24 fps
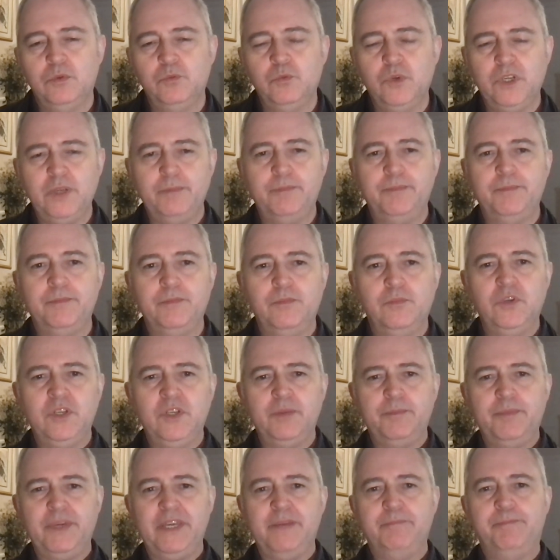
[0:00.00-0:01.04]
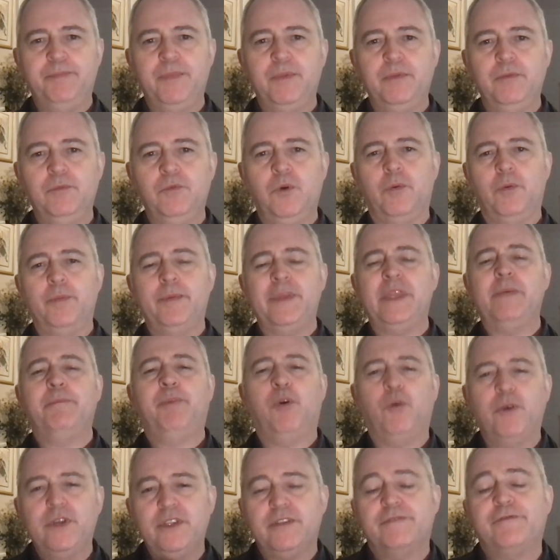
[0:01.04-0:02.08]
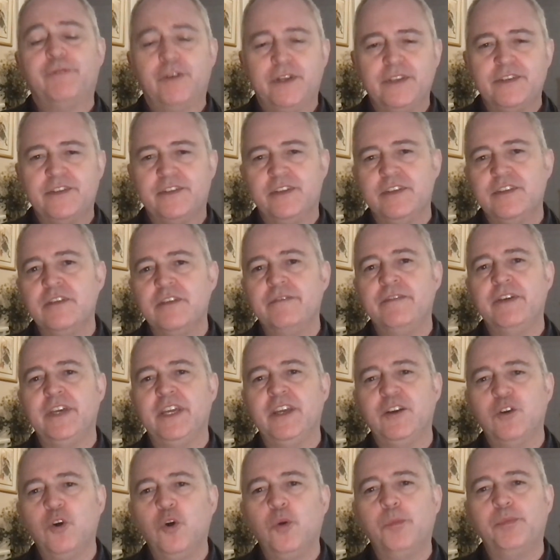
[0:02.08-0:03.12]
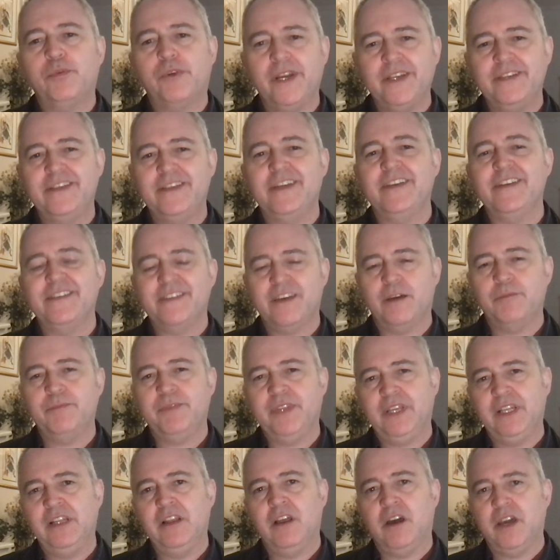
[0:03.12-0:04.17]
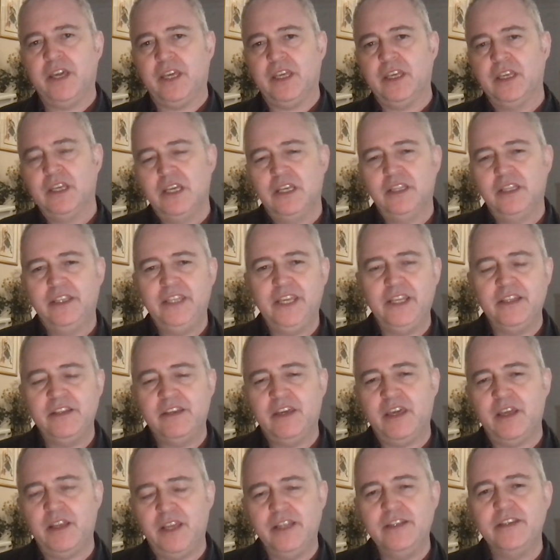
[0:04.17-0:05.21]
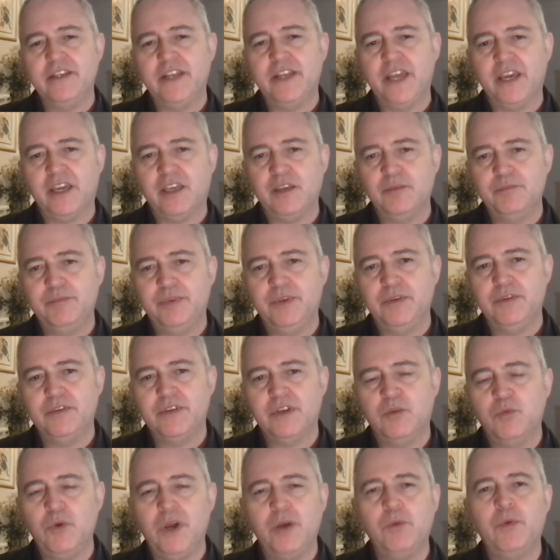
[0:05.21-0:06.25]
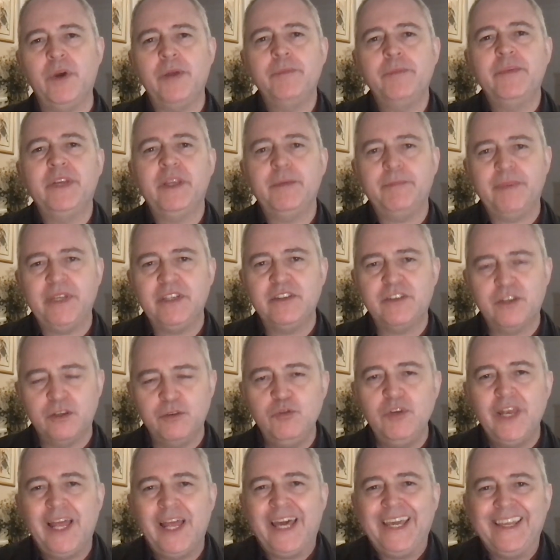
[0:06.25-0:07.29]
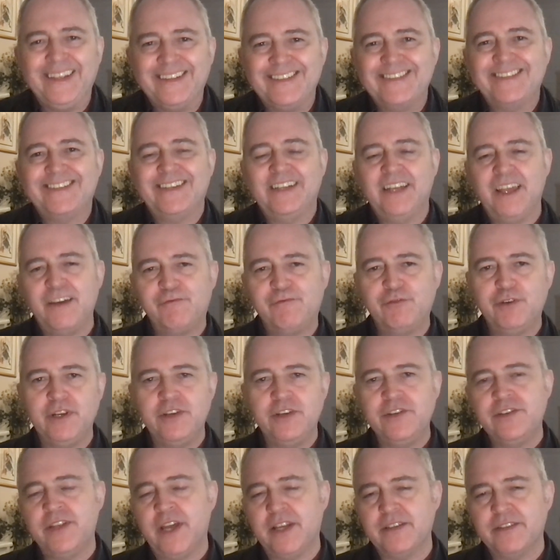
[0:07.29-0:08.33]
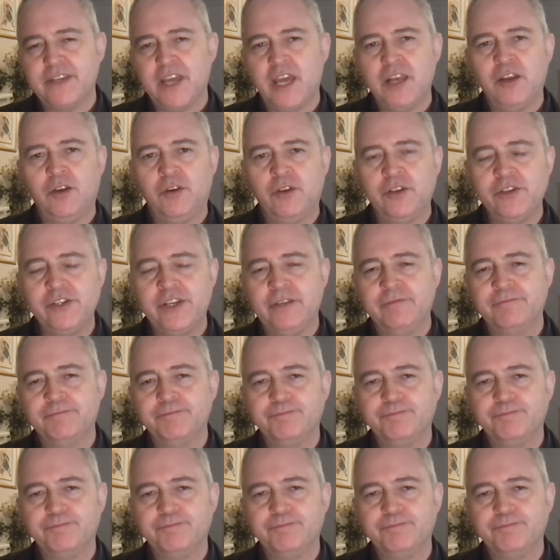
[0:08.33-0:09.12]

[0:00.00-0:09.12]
What would be the point, for instance, of incorporating something like the internet computer? When would it be too late to leverage that technology?